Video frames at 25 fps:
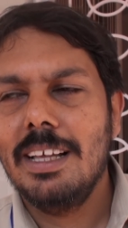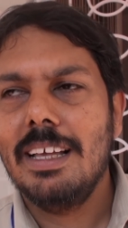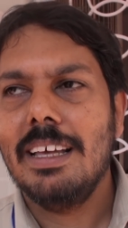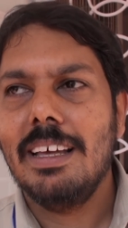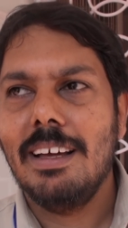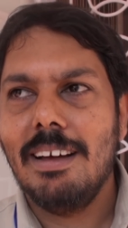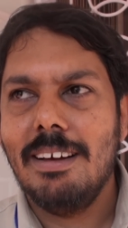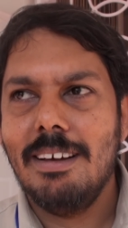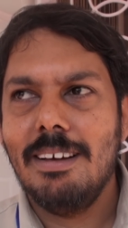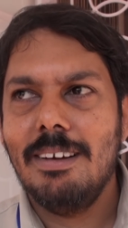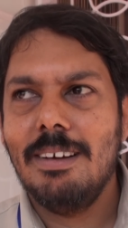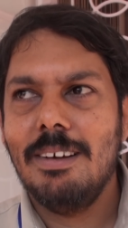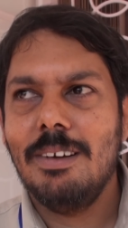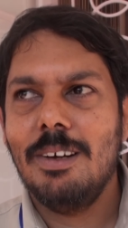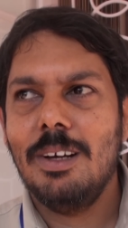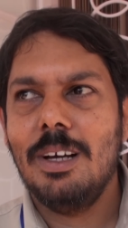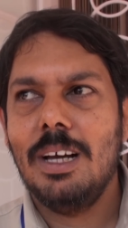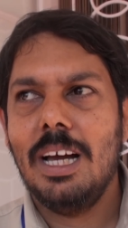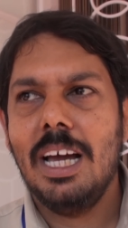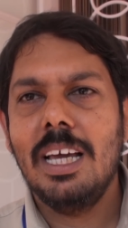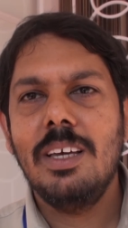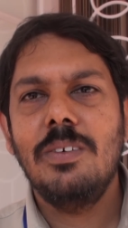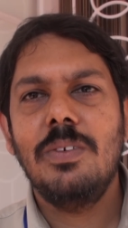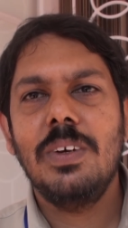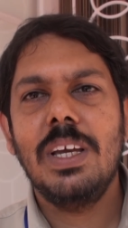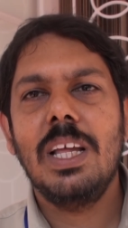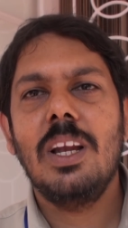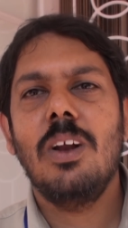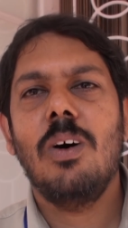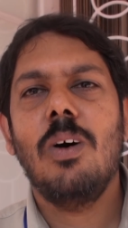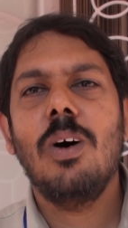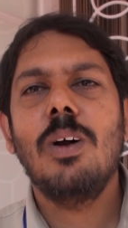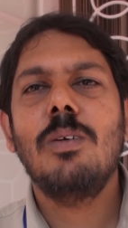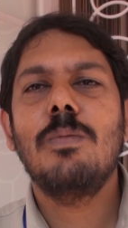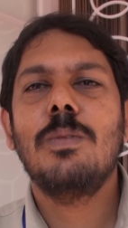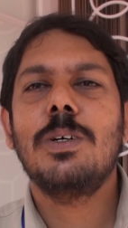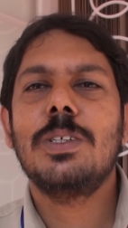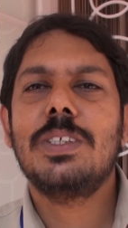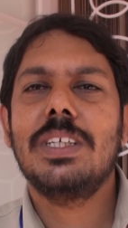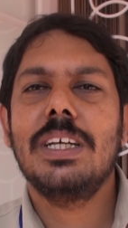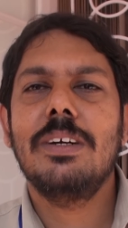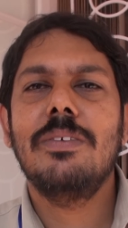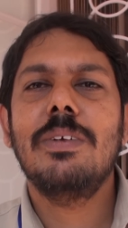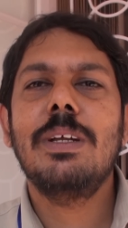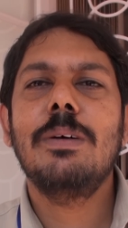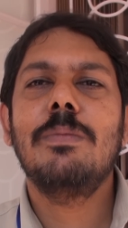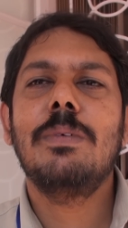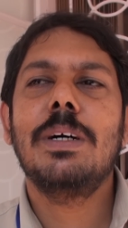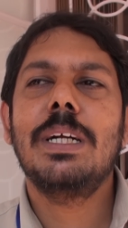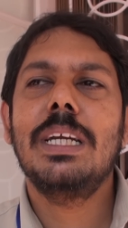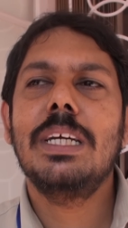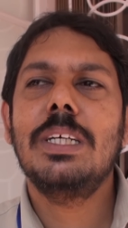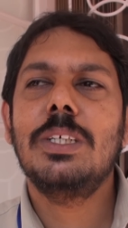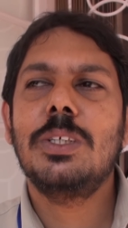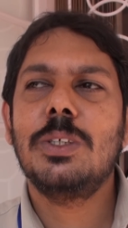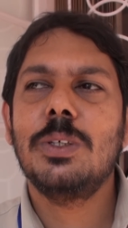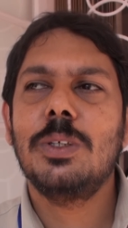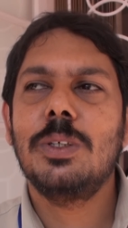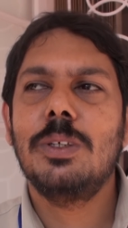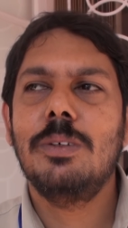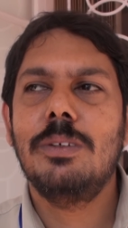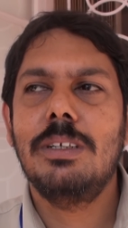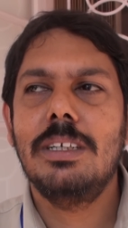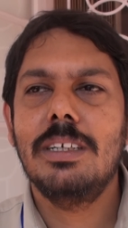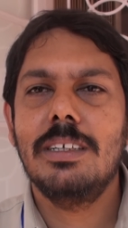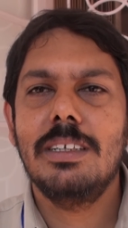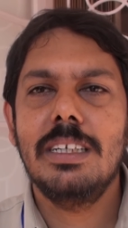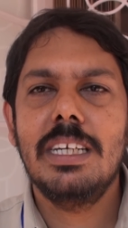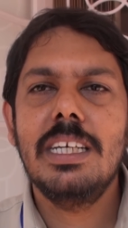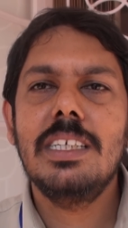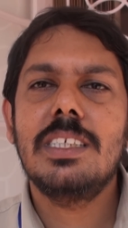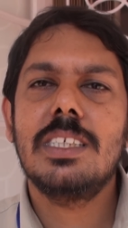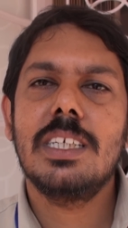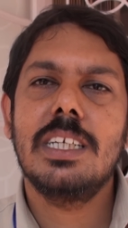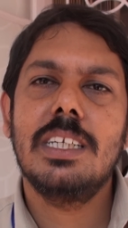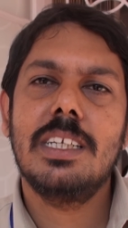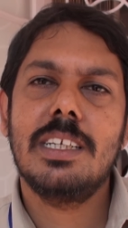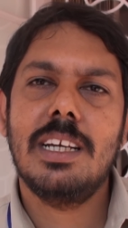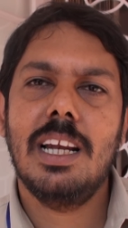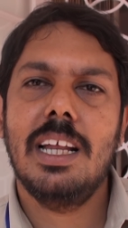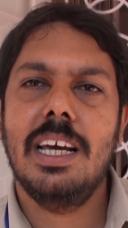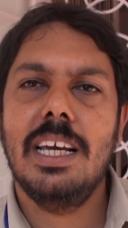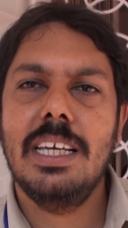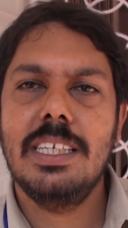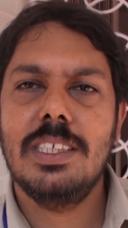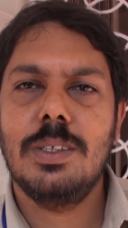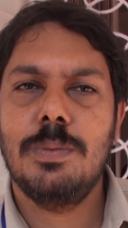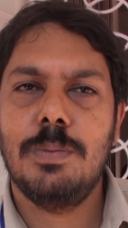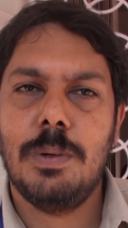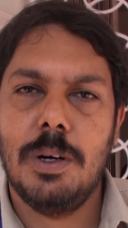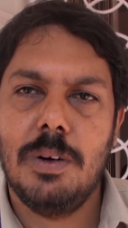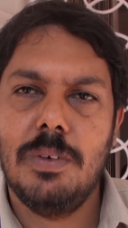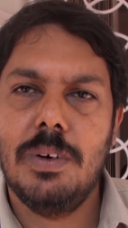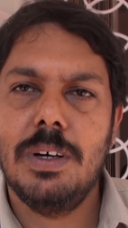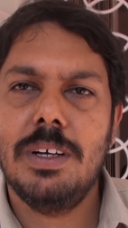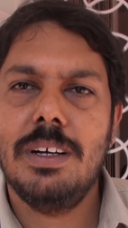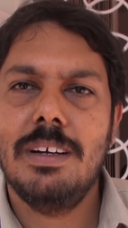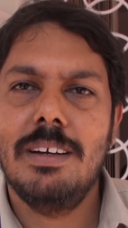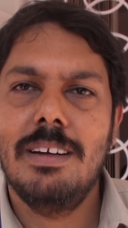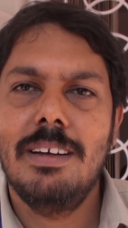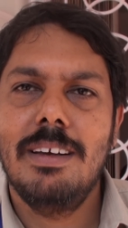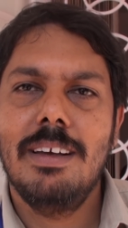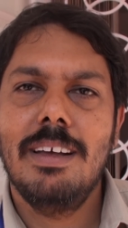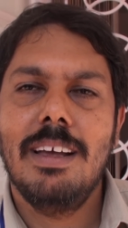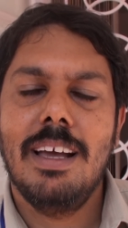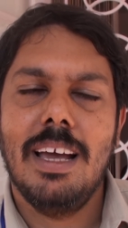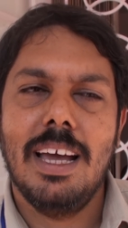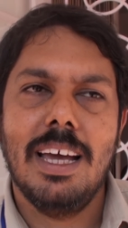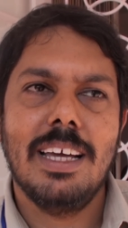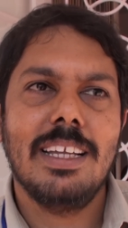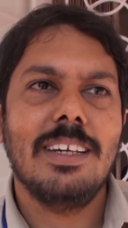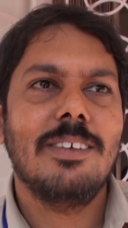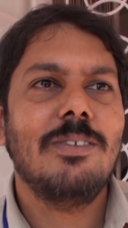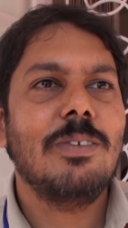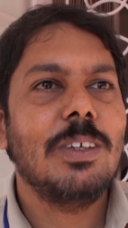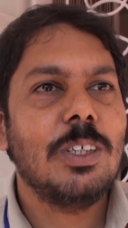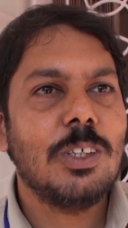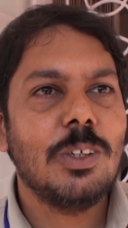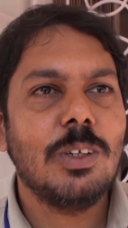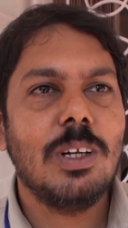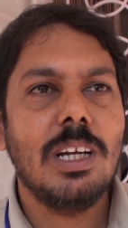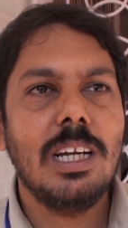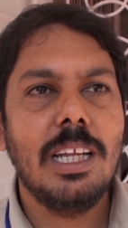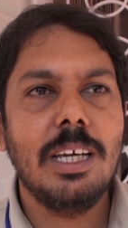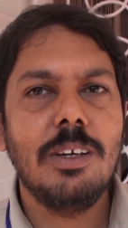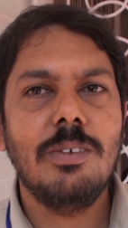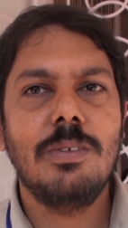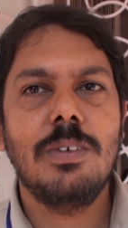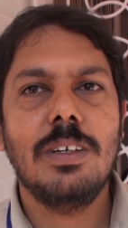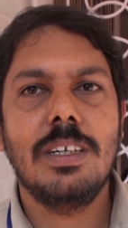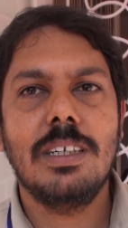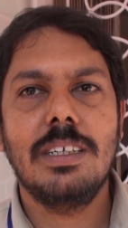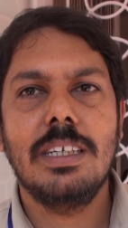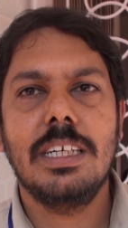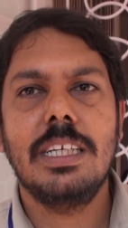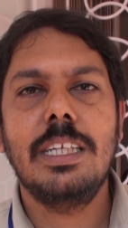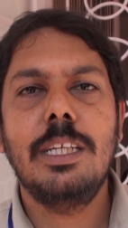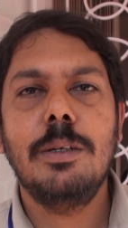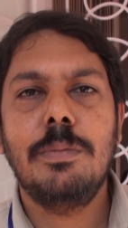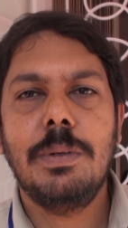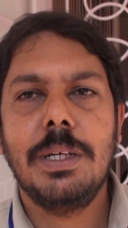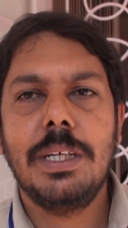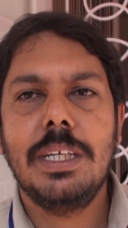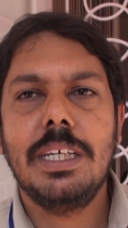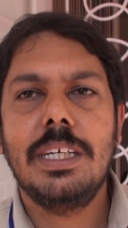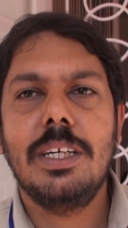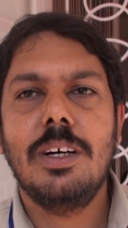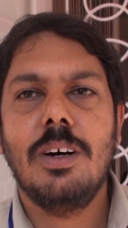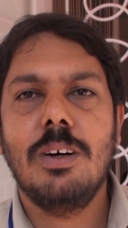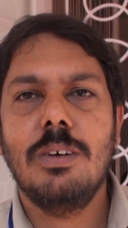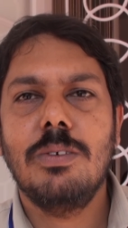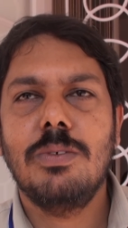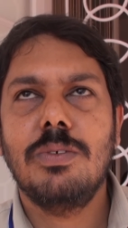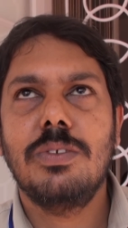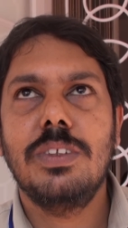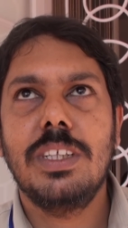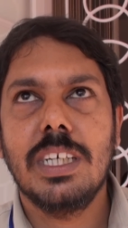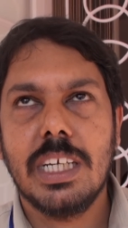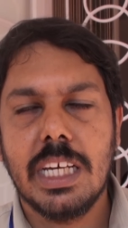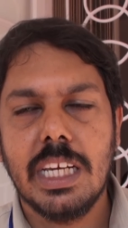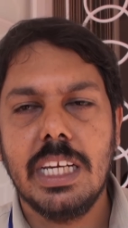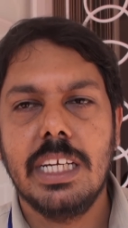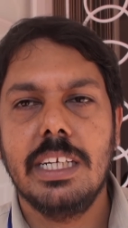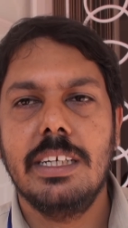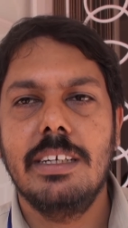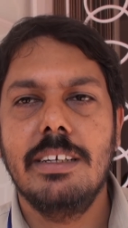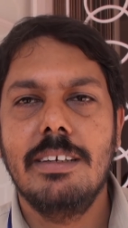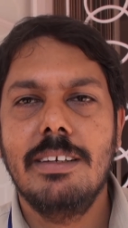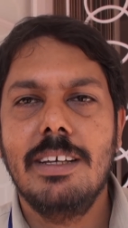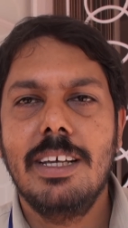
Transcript: Uh, I feel almost everybody should decentralize power and we should live independent of the grid.